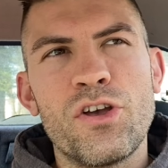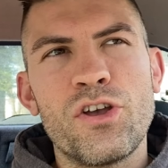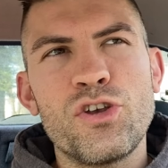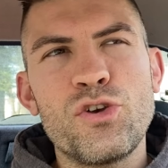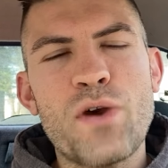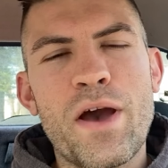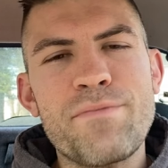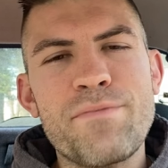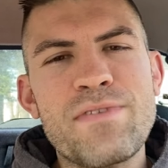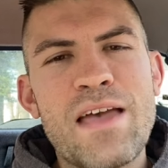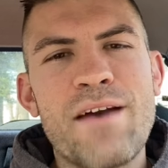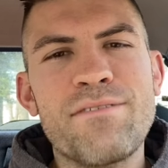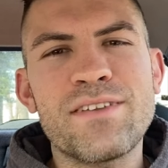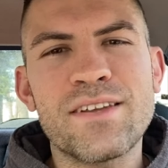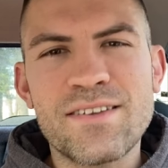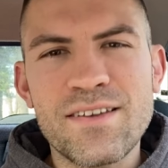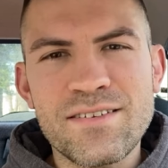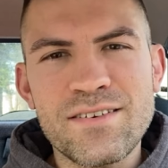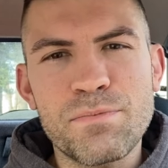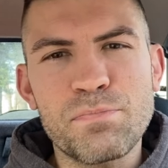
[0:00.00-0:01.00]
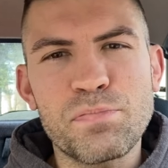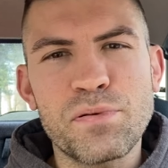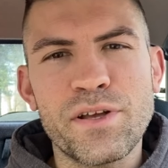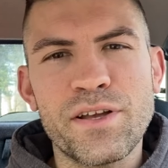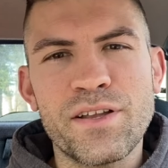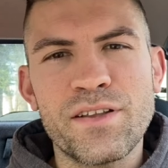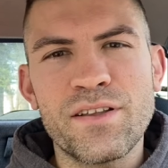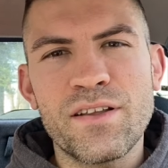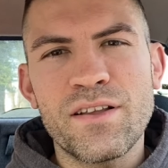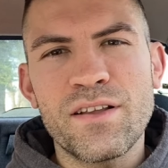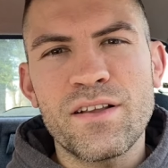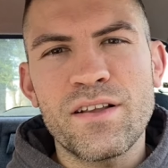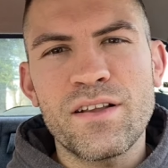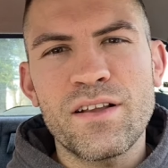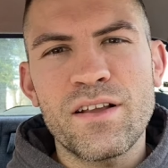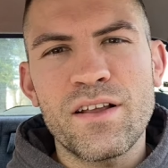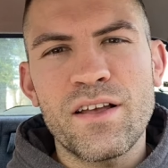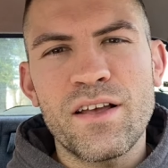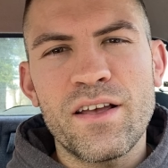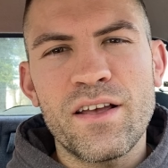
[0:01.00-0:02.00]
you have to have the discipline
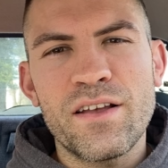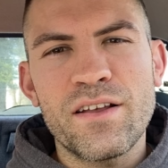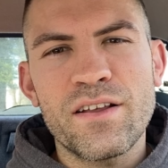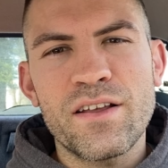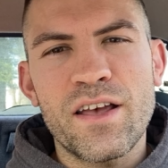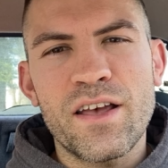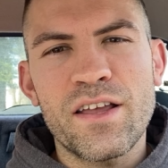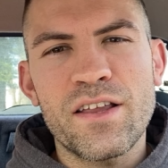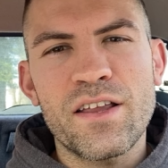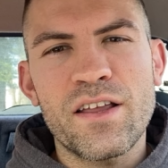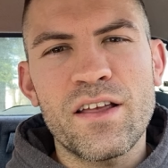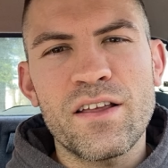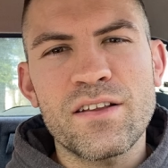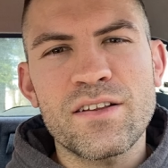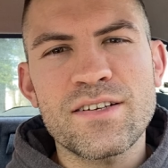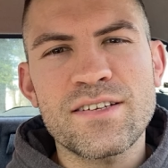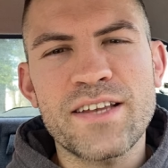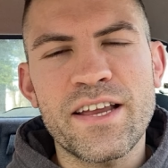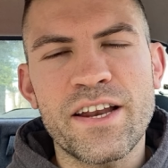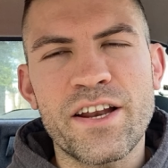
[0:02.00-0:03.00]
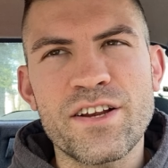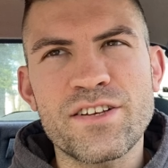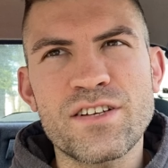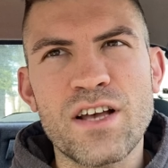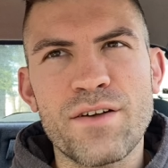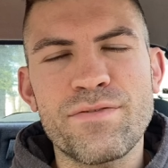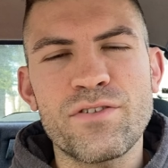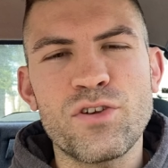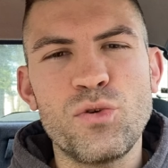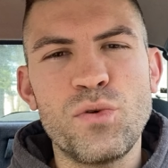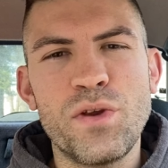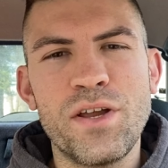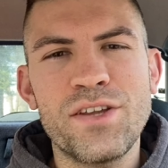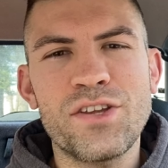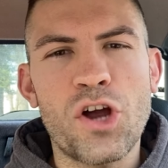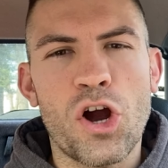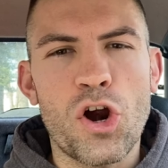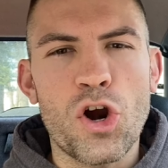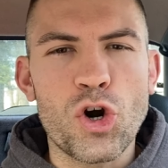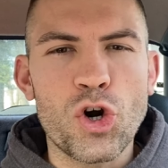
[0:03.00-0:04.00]
to say to yourself, you need
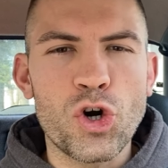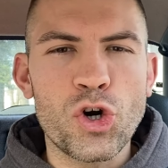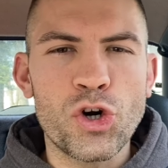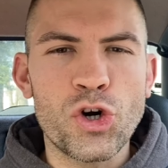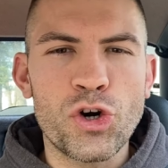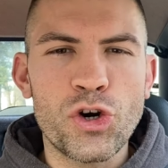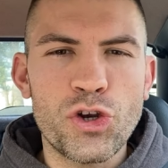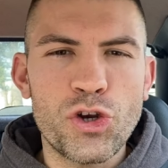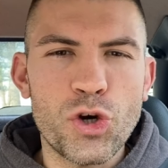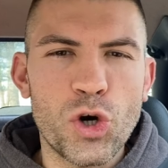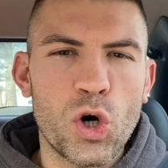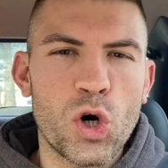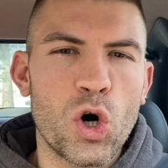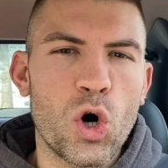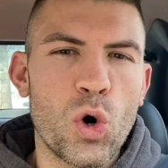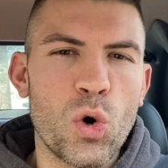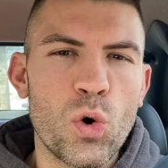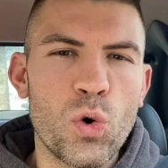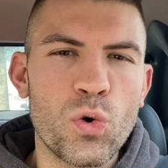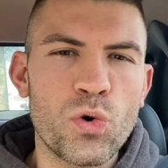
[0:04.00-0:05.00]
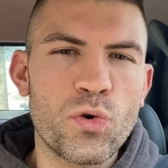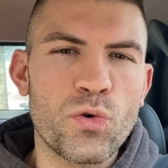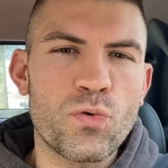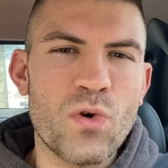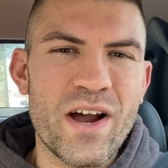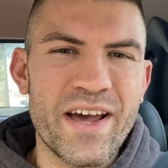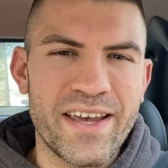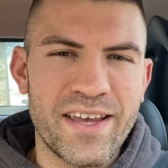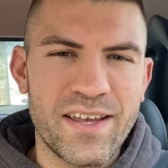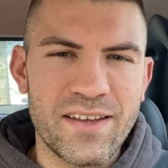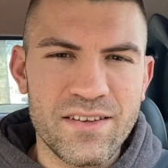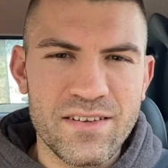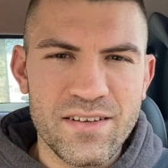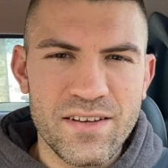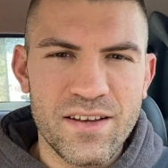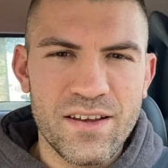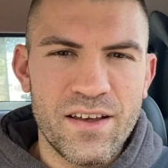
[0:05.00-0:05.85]
to earn your own right,